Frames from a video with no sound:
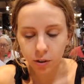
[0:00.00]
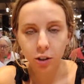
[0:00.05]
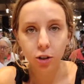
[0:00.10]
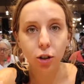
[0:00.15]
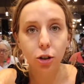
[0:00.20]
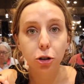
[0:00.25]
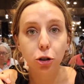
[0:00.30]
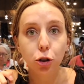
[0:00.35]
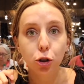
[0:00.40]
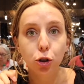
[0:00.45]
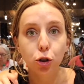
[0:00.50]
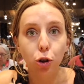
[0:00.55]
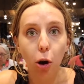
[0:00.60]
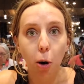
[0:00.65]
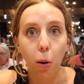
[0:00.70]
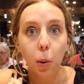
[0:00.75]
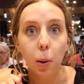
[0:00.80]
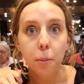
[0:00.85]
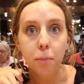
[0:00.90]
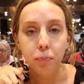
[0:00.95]
These are
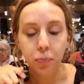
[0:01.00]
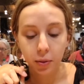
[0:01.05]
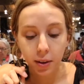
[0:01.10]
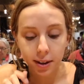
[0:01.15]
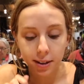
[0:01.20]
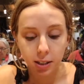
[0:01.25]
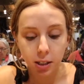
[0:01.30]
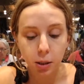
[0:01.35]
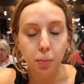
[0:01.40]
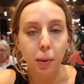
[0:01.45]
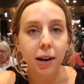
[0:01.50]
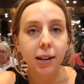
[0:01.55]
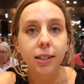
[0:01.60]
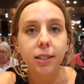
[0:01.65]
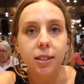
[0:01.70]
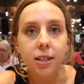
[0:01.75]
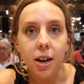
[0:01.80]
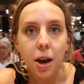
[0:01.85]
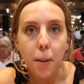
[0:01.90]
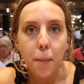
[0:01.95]
so
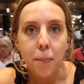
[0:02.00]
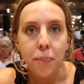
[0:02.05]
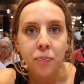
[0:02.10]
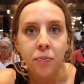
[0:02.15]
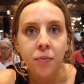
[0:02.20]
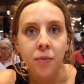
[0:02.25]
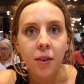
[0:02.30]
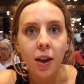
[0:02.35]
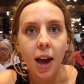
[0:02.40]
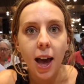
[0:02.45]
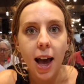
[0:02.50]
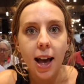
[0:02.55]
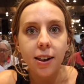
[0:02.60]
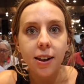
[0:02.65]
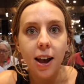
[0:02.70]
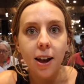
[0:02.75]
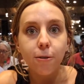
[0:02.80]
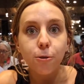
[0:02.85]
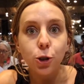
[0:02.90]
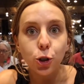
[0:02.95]
spicy, and they
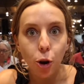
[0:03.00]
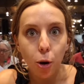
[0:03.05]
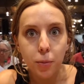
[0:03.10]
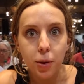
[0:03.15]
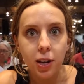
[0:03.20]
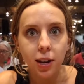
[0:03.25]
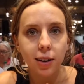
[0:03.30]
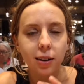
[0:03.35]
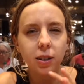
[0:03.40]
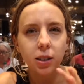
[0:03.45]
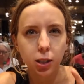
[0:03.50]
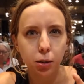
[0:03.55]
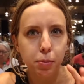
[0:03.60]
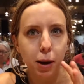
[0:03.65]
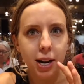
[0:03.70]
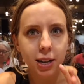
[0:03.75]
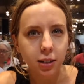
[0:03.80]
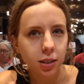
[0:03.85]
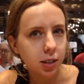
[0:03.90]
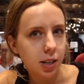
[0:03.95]
have so many like
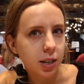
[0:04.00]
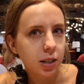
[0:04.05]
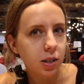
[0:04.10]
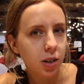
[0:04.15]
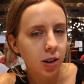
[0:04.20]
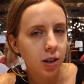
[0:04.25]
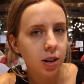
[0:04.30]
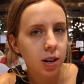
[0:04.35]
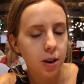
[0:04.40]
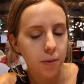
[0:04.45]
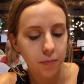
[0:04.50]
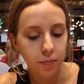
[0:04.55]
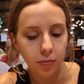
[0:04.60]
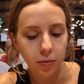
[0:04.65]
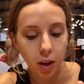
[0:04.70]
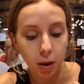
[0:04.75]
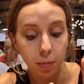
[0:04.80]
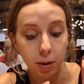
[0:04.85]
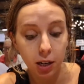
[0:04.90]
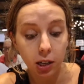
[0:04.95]
spices on it,
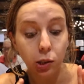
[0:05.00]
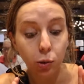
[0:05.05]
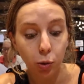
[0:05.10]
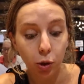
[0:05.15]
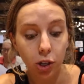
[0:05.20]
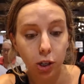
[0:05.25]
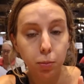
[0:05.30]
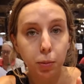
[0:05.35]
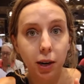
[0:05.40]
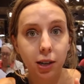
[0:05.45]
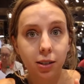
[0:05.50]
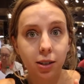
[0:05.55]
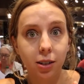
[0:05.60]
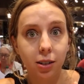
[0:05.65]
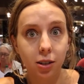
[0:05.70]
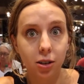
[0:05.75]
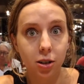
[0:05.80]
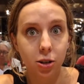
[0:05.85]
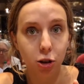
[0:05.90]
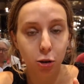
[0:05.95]
but it's really spicy
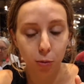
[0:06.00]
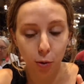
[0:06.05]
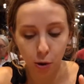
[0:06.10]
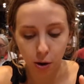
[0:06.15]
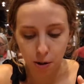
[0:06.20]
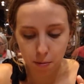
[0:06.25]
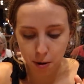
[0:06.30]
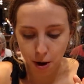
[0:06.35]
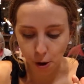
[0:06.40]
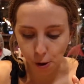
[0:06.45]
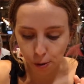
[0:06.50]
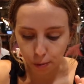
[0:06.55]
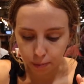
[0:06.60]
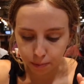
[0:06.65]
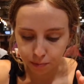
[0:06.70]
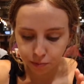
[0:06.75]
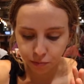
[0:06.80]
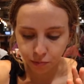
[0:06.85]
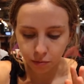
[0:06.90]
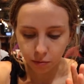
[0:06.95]
because of the chipotle mayo.
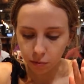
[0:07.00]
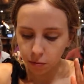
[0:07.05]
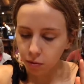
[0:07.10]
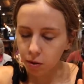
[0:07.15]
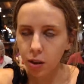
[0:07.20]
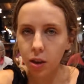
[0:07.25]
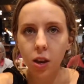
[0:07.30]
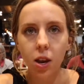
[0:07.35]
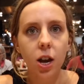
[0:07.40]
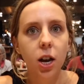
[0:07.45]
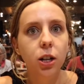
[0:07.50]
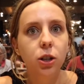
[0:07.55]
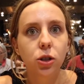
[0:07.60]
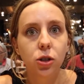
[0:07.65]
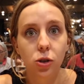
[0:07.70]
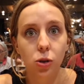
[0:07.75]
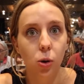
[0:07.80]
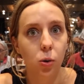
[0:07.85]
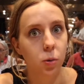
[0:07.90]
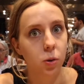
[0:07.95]
It's so